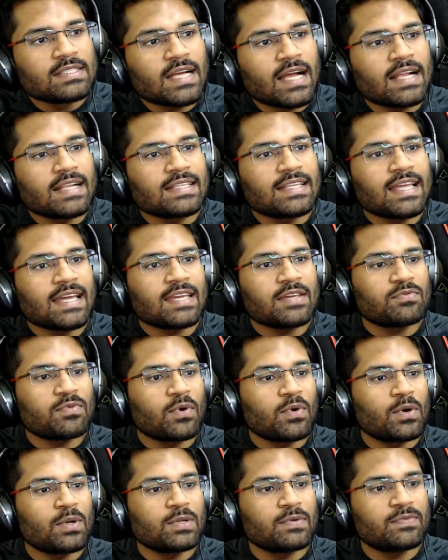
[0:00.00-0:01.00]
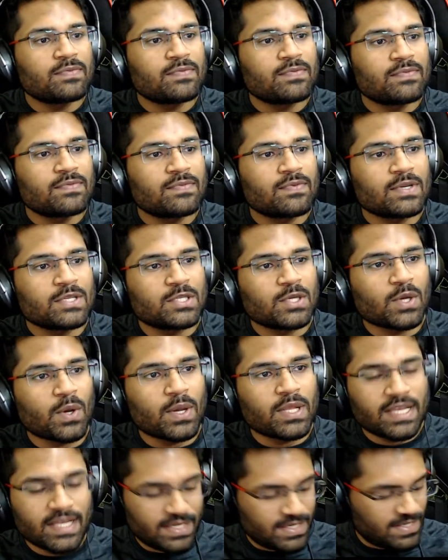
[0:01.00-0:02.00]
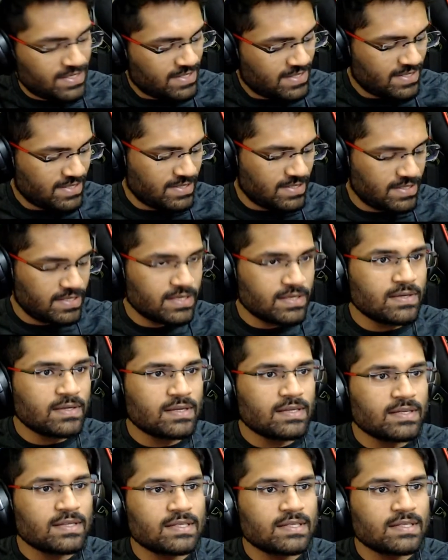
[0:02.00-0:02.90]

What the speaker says: And thank you for all for joining here.